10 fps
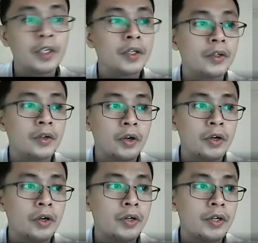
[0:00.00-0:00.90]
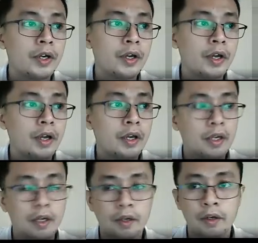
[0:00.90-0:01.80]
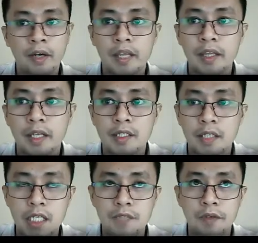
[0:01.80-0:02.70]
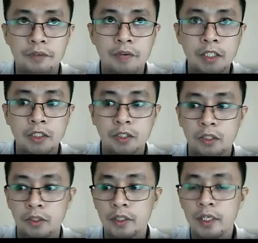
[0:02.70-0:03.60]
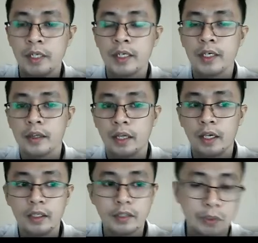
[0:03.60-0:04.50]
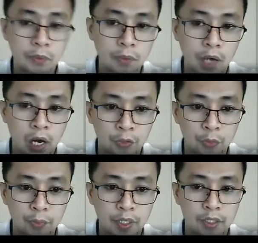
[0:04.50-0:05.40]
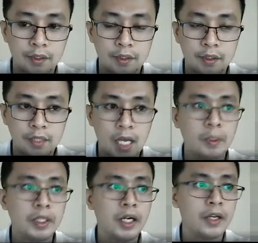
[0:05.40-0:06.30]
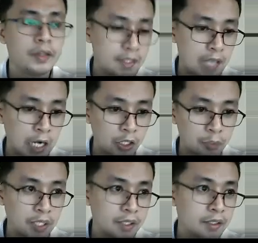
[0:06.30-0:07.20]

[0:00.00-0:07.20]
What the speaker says: Your write.csv function takes two arguments. And what are these arguments?